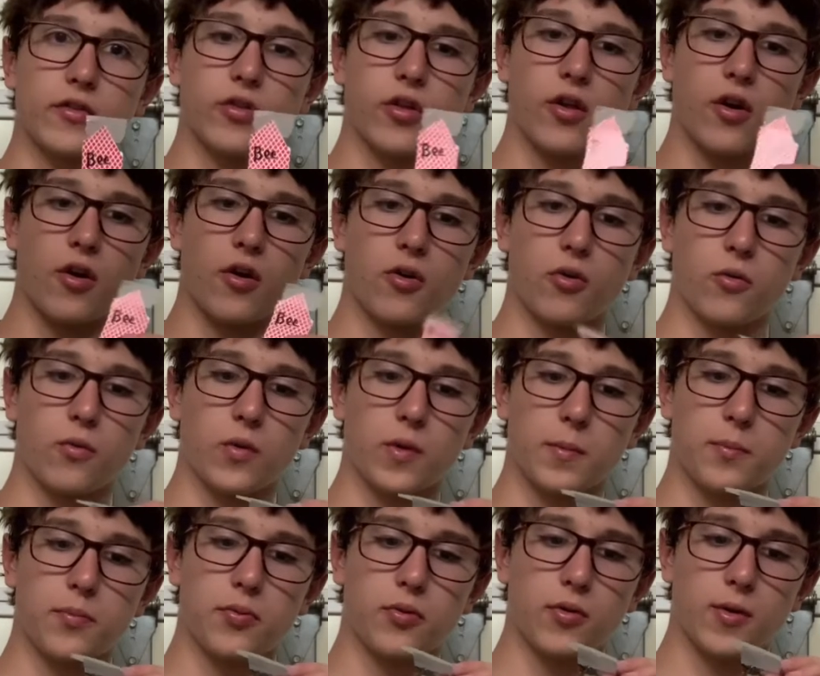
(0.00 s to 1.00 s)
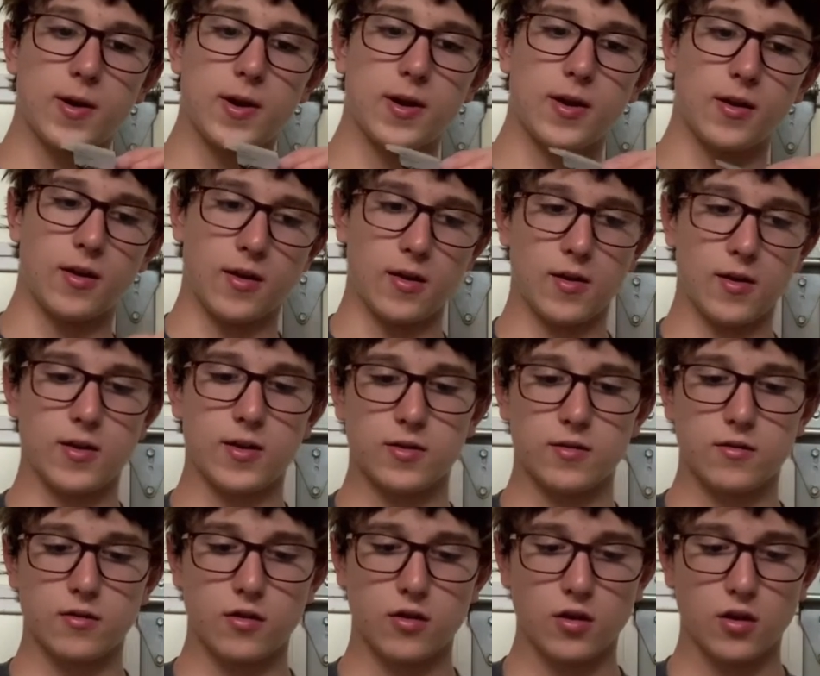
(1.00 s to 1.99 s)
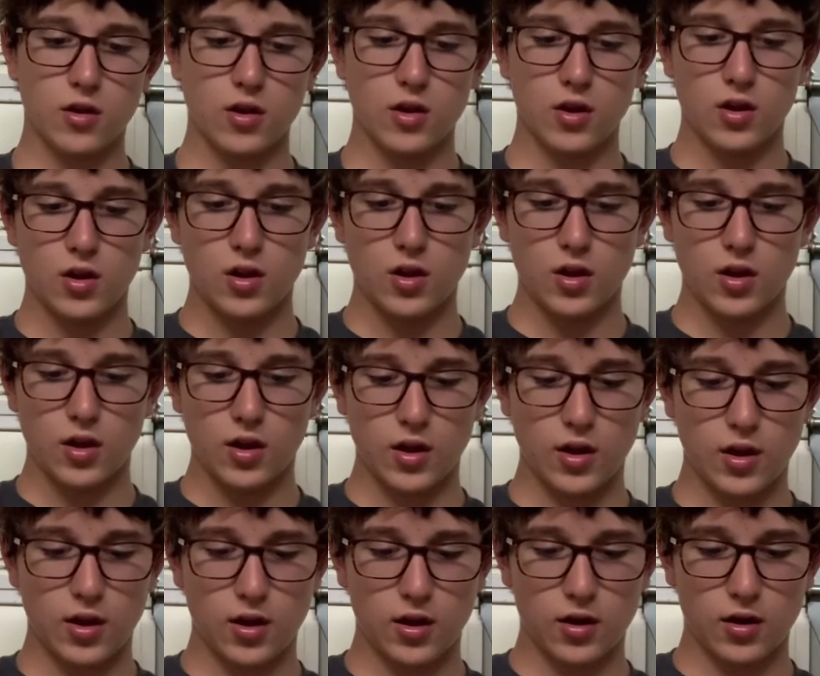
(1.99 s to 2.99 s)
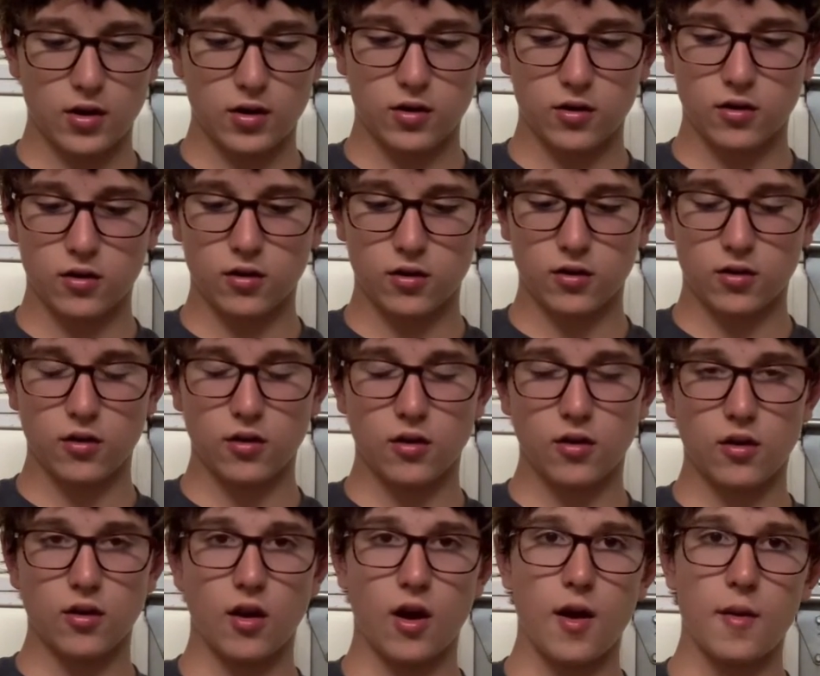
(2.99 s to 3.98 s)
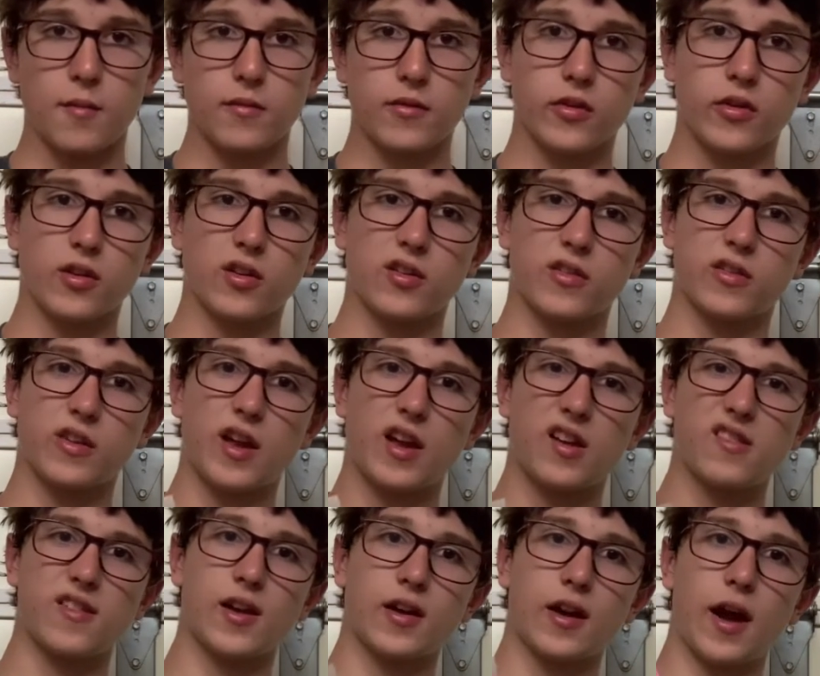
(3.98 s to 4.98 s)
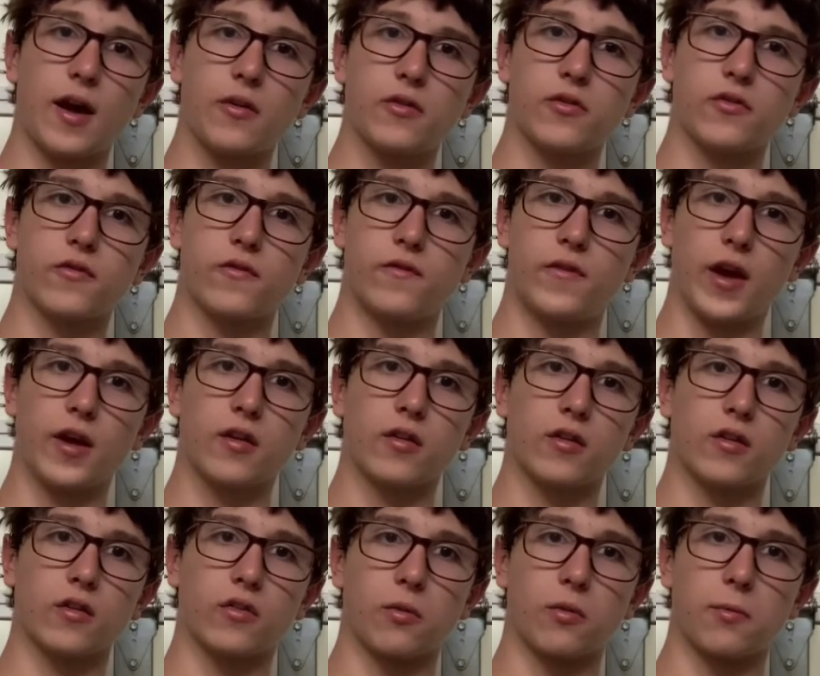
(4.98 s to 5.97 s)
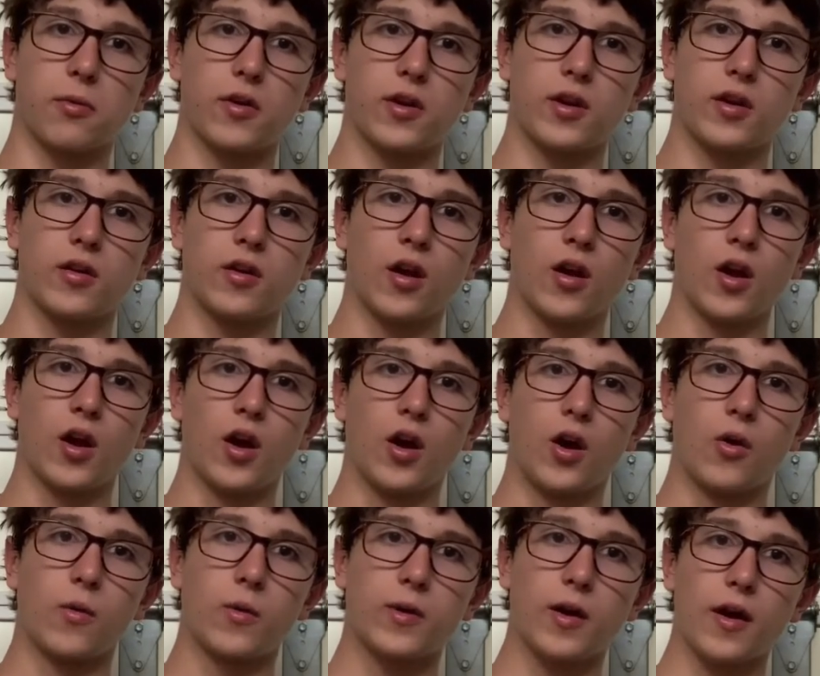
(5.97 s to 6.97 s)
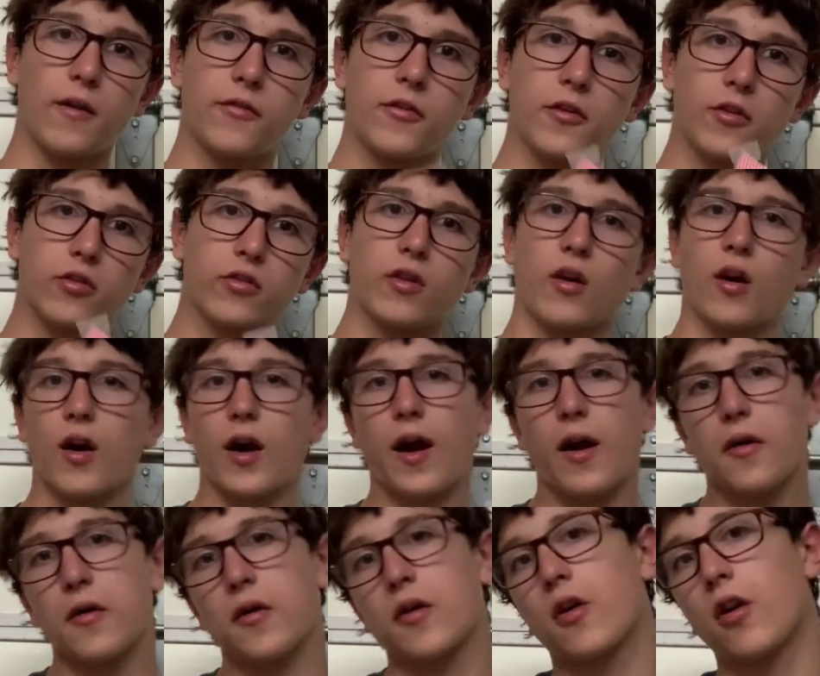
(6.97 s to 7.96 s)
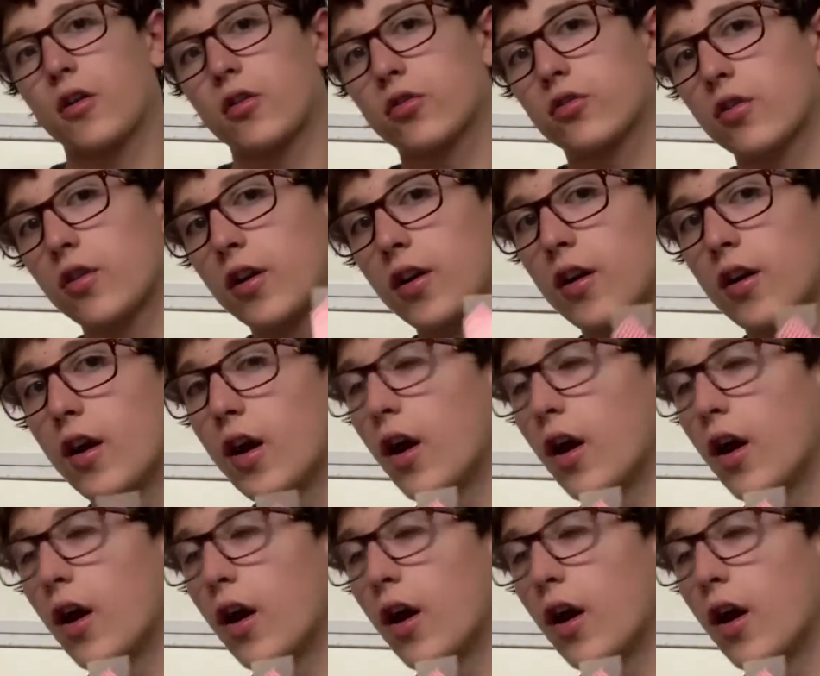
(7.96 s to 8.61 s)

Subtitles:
though were pretty good. And I'm just gonna say, man, I was very disappointed. When I first started out in cardistry,